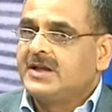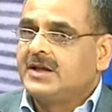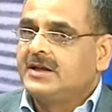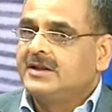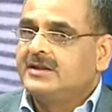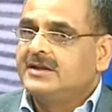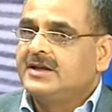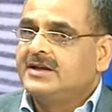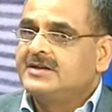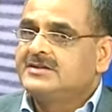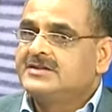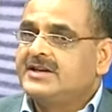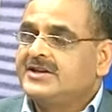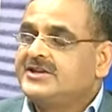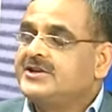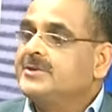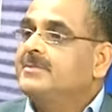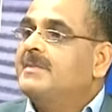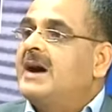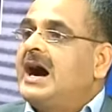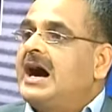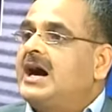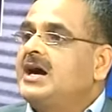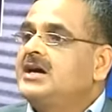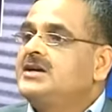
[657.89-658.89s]
there is a
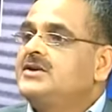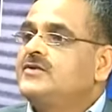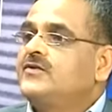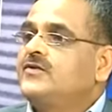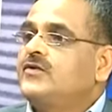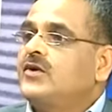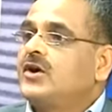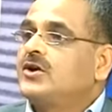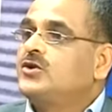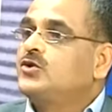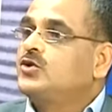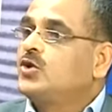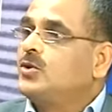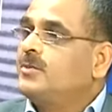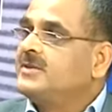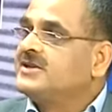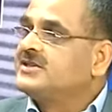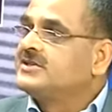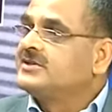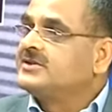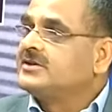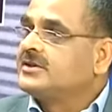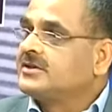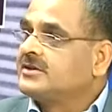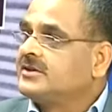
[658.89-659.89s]
demand for
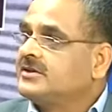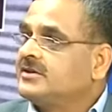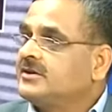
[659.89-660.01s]
domestic